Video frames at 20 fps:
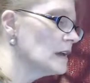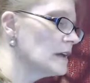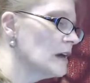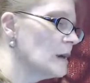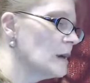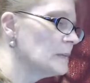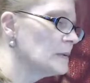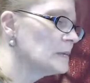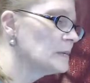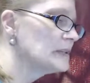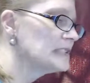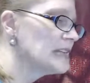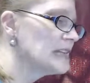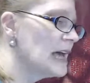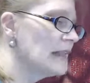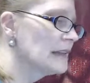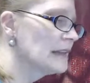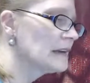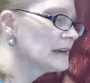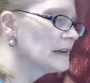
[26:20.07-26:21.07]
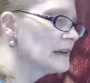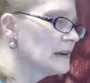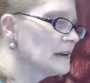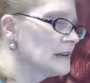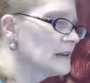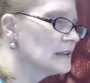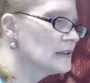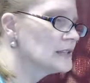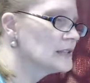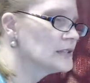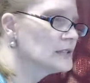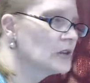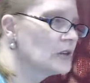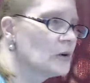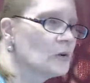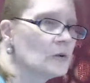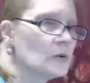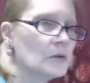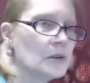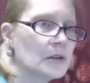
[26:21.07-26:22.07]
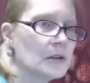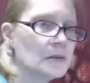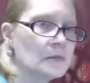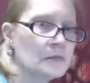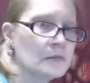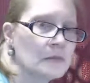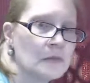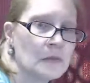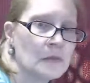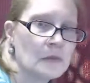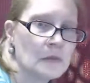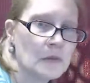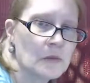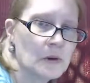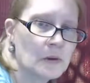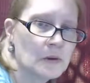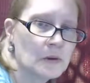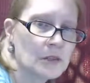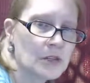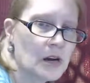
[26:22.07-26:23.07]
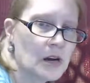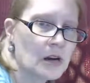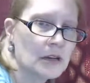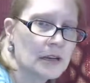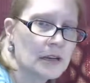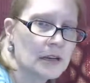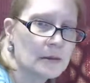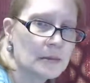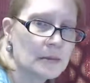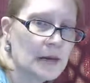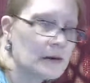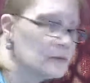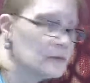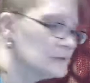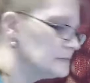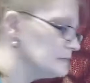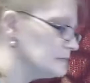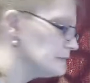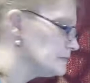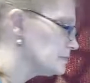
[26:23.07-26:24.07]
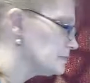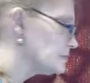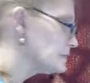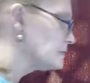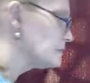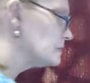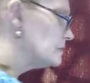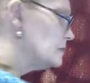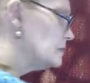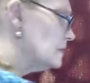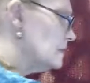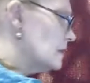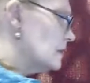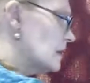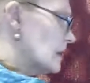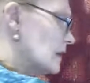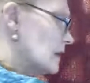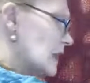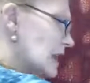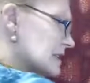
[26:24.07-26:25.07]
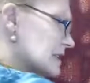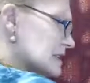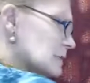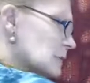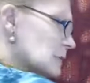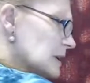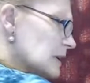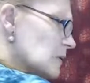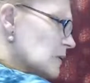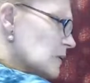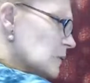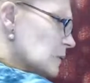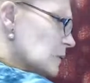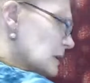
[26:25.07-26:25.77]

Copper metallic stone we were talking about last week or the